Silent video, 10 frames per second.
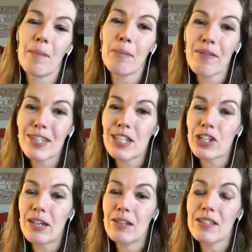privacy
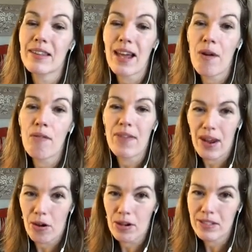shield, then fear
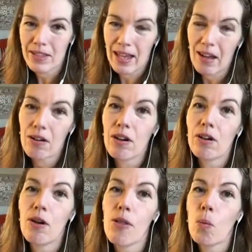not, there
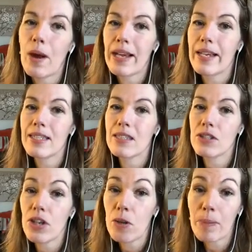are other ways
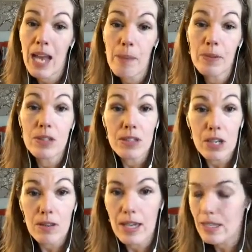to be able to
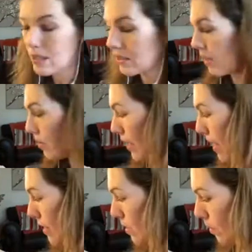do that.
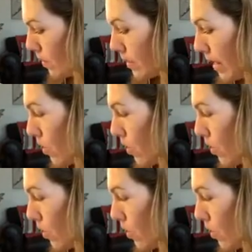Okay, so I'm going to tell you